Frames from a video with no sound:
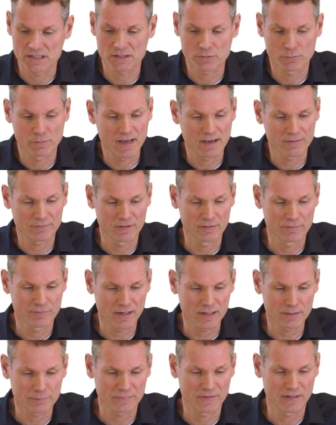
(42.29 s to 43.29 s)
we have
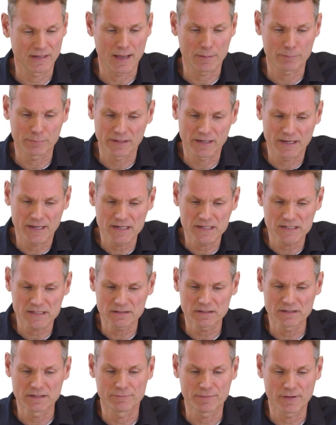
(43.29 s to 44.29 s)
developed the Application
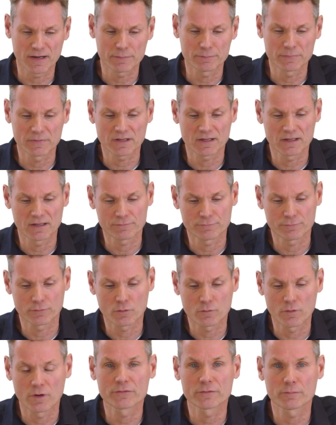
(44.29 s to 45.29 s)
Development Kit for
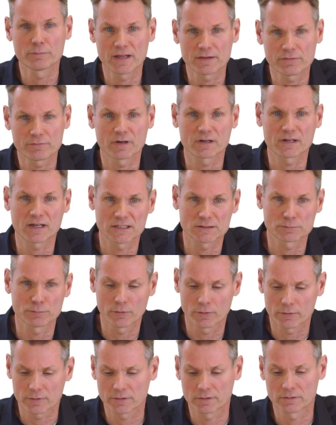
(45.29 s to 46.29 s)
Quantum Network
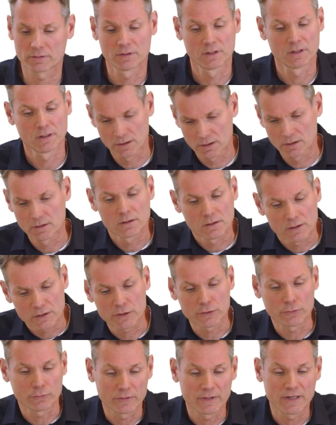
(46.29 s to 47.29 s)
Explorer,
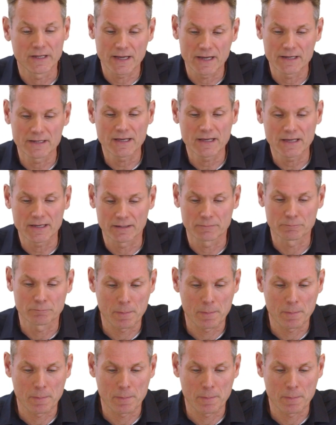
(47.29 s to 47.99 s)
QNE-ADK.